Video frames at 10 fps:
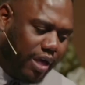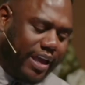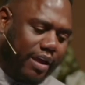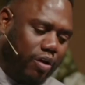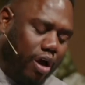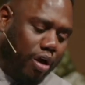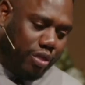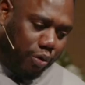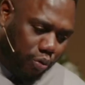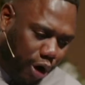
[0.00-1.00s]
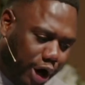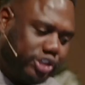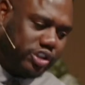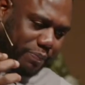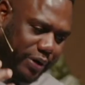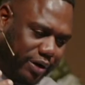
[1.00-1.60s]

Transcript: that the worshiper,